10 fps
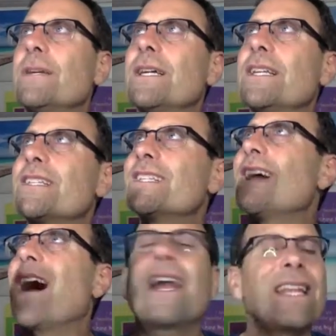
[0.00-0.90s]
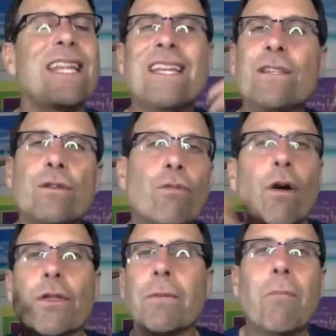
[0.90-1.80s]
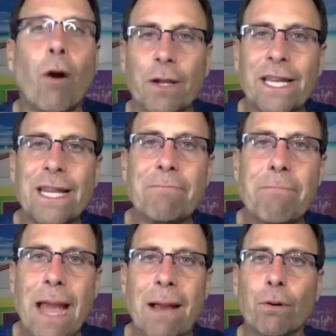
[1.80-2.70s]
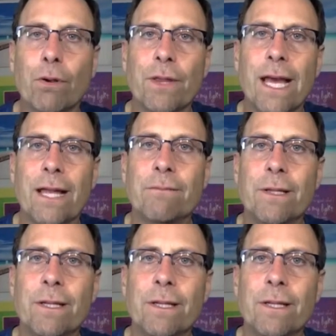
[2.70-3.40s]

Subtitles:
is not into all the marketing babble that